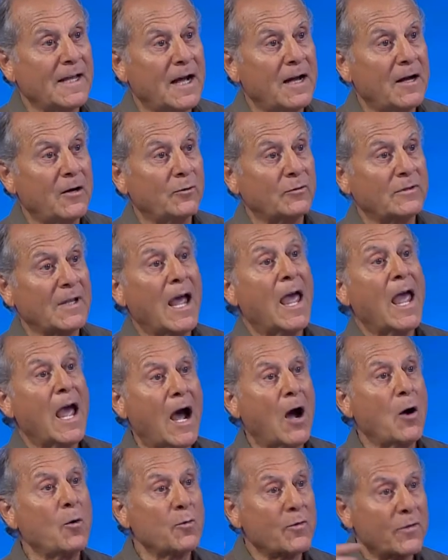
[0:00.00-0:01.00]
out
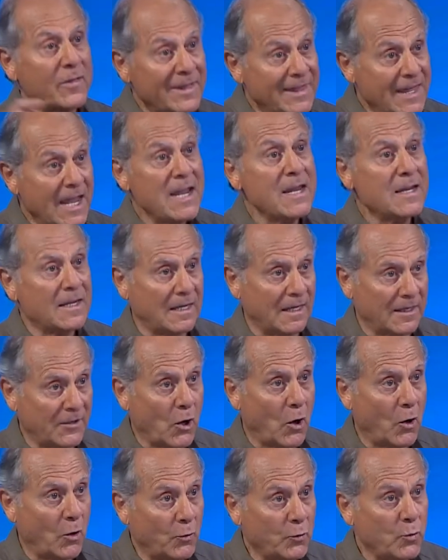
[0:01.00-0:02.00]
how they can
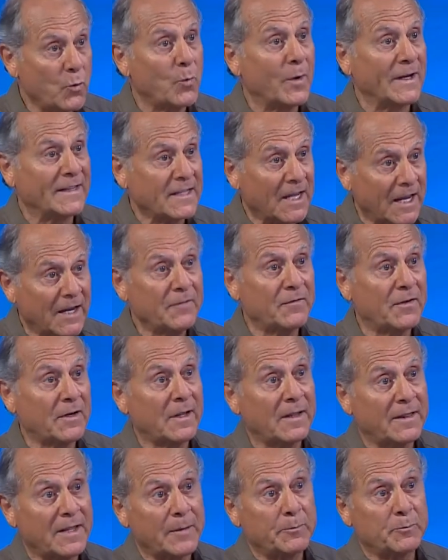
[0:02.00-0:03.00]
hone
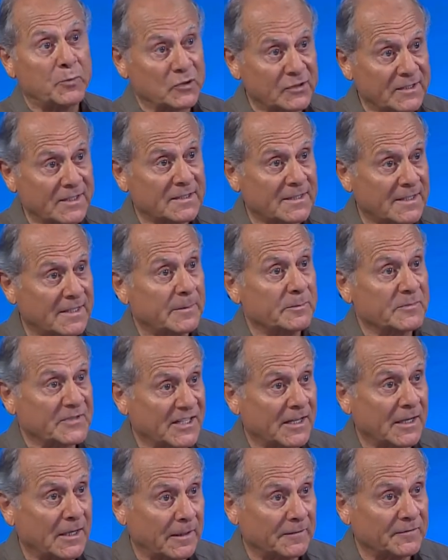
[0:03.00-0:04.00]
whatever they possess
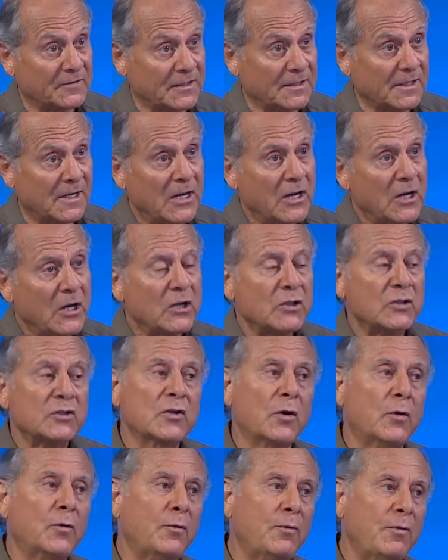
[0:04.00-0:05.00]
themselves.
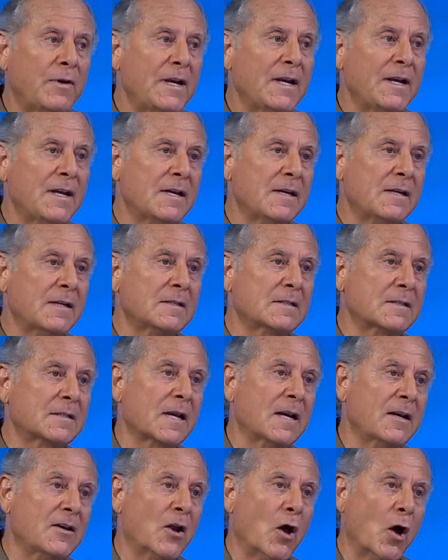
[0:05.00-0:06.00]
So really, it's
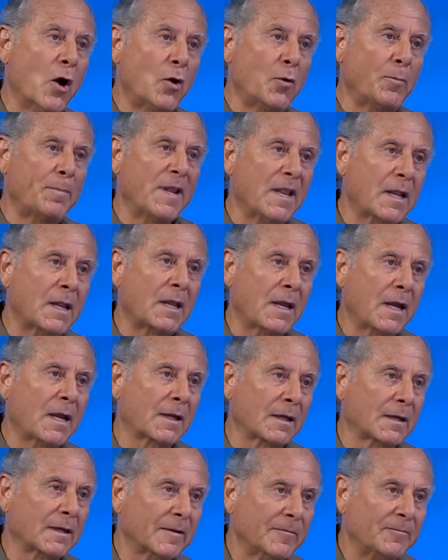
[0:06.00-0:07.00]
an open
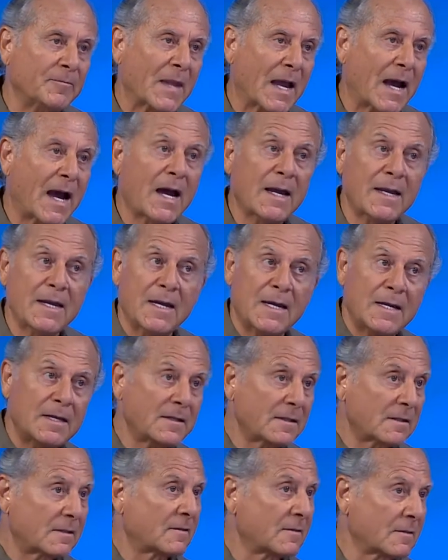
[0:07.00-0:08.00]
thing. I
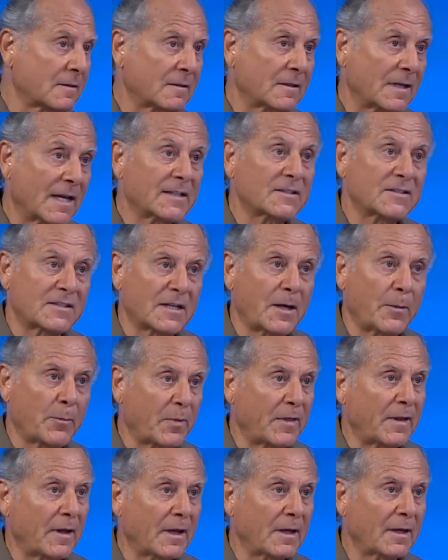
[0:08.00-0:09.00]
hint at
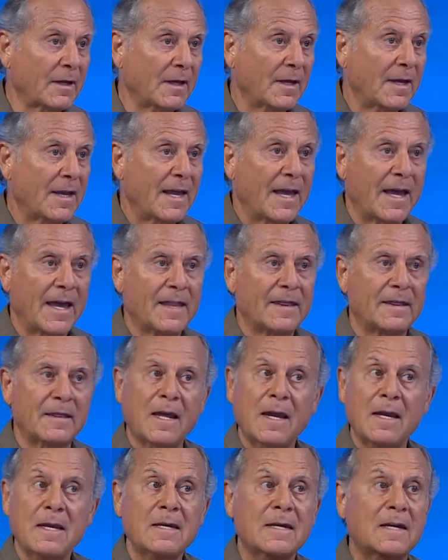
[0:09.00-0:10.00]
something, and
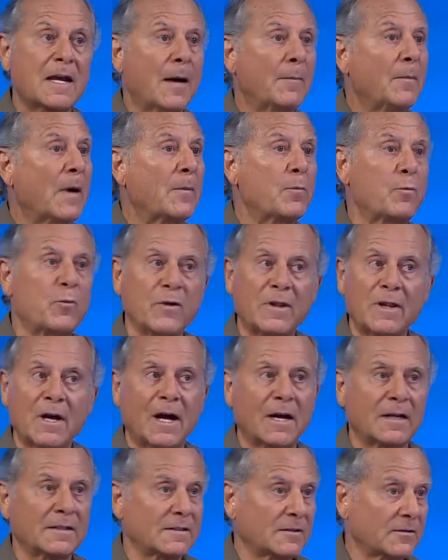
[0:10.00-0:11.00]
they come up with the
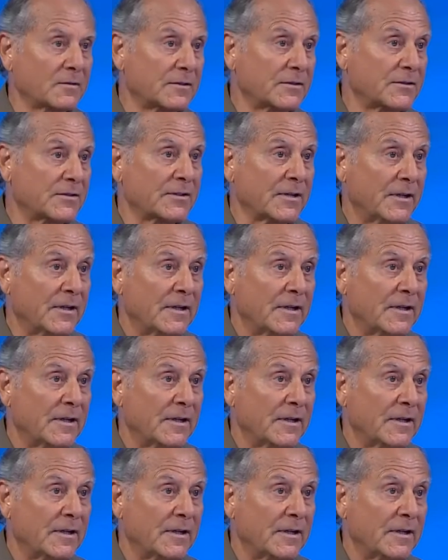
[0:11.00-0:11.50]
answers.